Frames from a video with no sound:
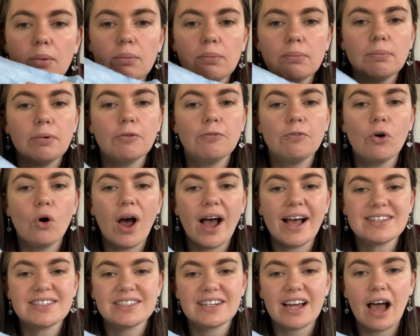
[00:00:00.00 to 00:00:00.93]
before
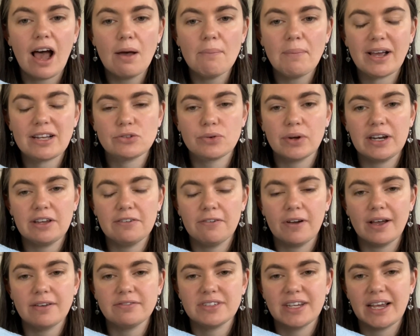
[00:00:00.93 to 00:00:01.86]
I start my
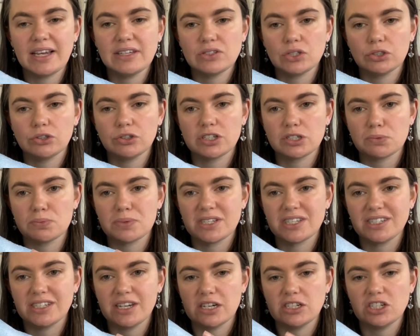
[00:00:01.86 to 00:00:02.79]
25 days of Christmas
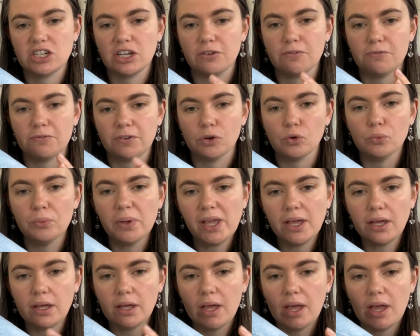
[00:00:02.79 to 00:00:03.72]
stitching filming.
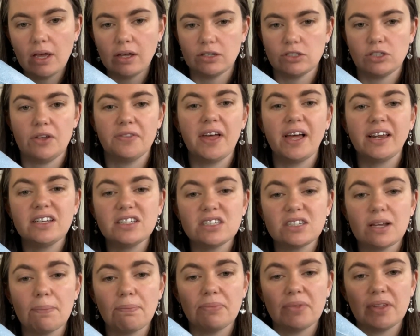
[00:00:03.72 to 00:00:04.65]
So that is
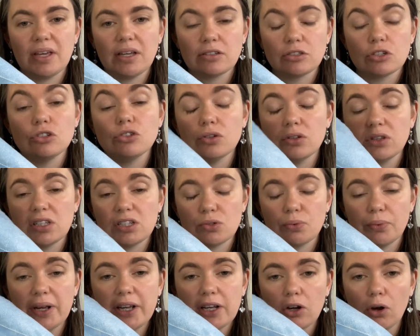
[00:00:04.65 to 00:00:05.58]
something to do this
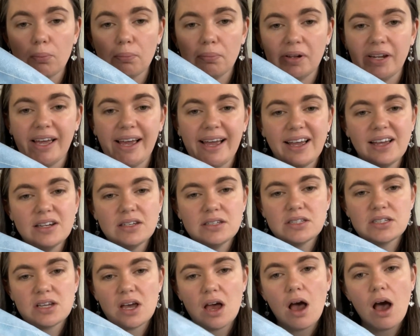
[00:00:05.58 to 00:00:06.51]
week on
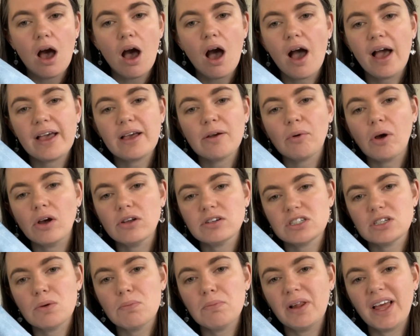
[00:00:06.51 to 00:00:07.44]
plans. I am
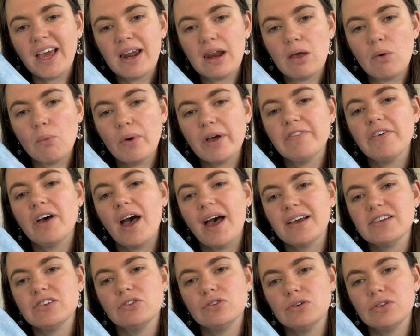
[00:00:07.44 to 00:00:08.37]
contemplating whether
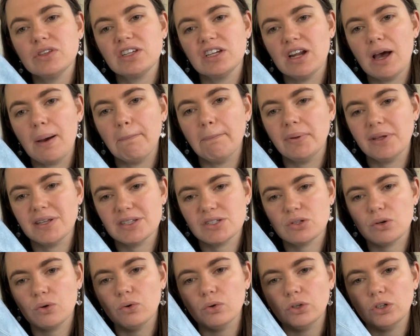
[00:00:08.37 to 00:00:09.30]
I do the numbers
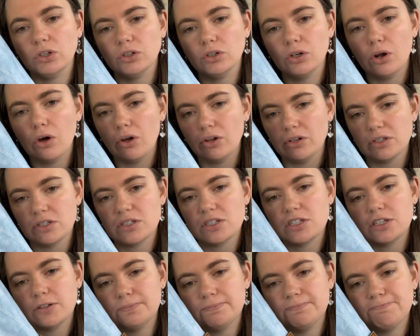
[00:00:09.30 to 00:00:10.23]
or
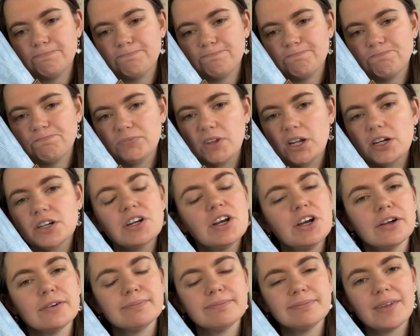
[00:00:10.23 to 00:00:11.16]
not. I don't
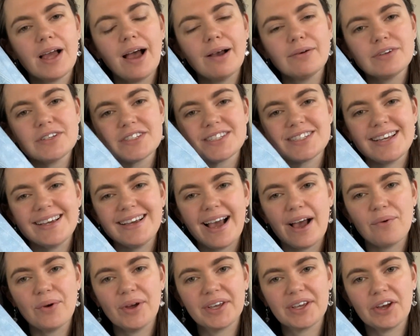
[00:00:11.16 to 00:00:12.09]
know. I will see
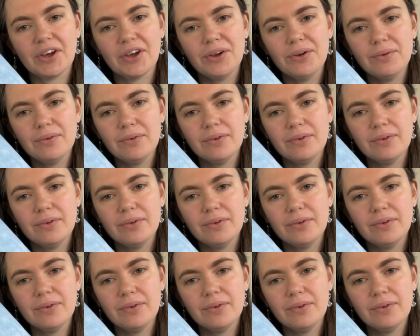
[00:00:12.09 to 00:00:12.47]
how I go.